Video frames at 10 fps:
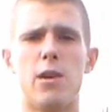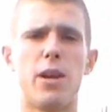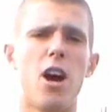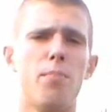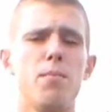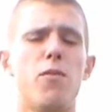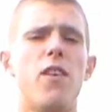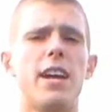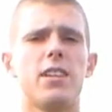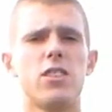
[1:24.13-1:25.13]
I want to help people
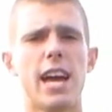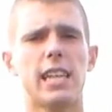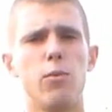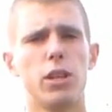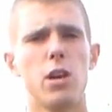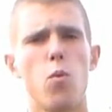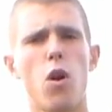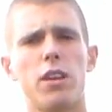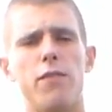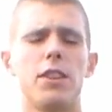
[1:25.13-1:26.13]
find exactly what they
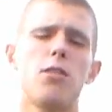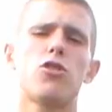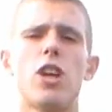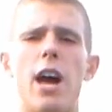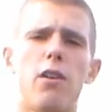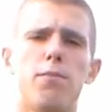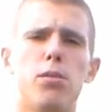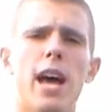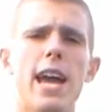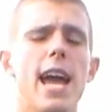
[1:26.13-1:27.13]
want to fit their style of
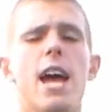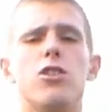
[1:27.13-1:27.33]
play